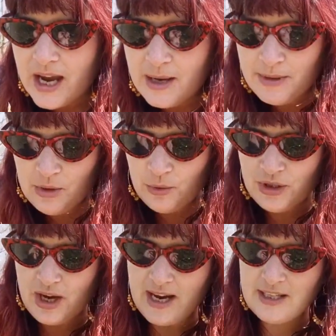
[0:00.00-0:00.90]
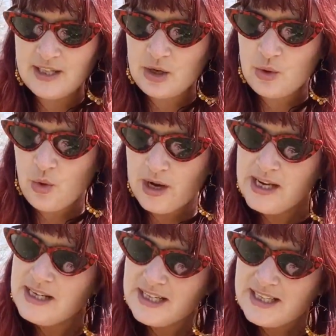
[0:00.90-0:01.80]
It also has
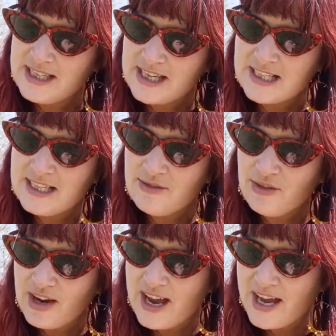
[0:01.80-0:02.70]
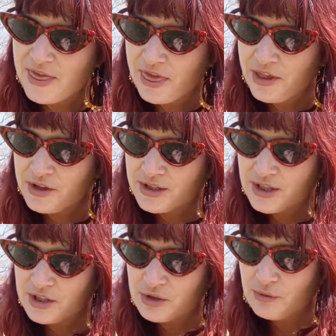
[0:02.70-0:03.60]
quite distinctive anthers
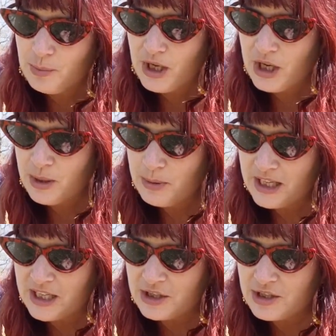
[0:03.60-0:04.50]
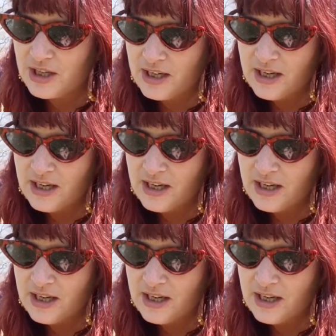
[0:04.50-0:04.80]
that are sort of purplish,